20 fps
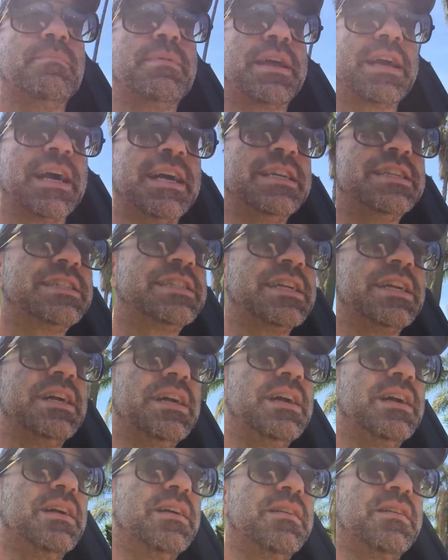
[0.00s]
Because
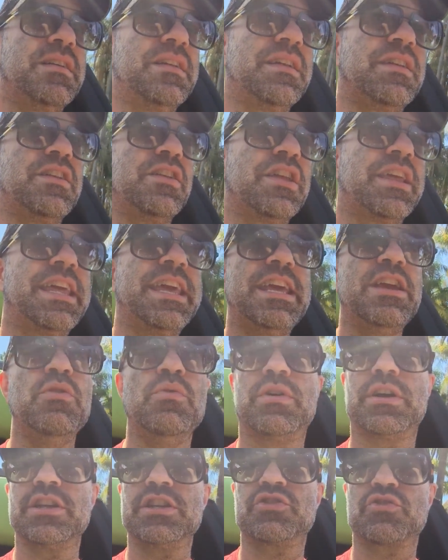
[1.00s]
he who
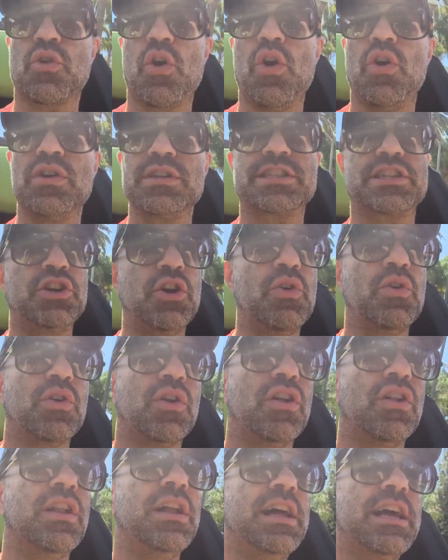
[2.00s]
controls
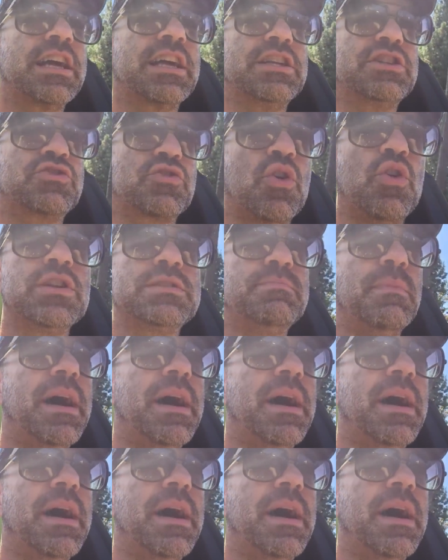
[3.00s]
Google controls